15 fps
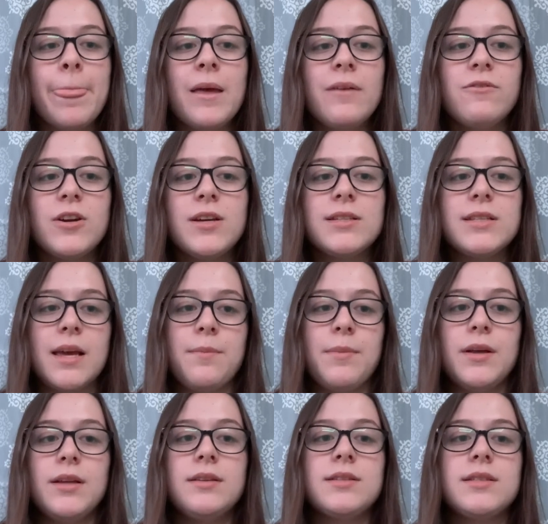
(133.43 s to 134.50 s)
For
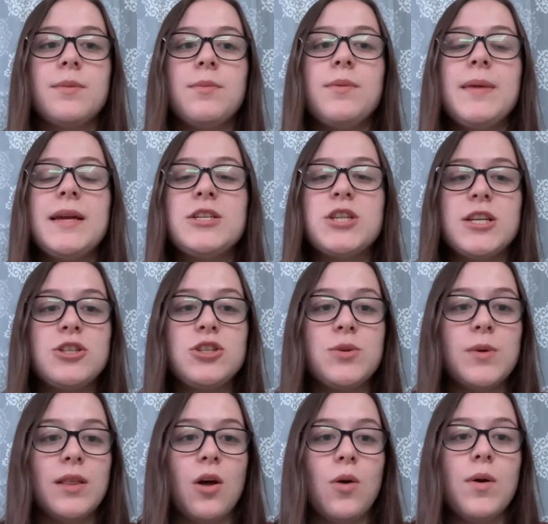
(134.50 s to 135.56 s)
example, someone might change to a
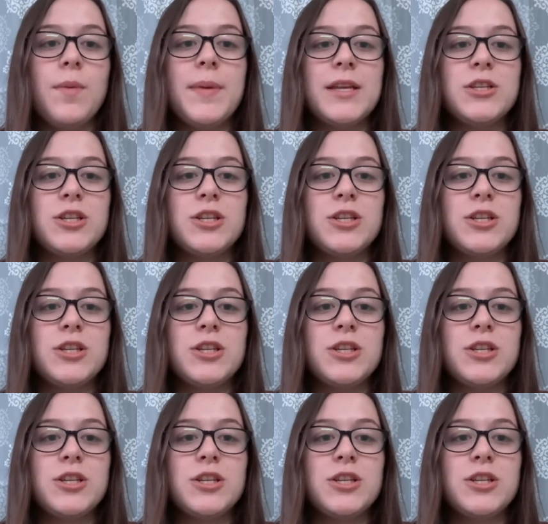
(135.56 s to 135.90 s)
lower pitch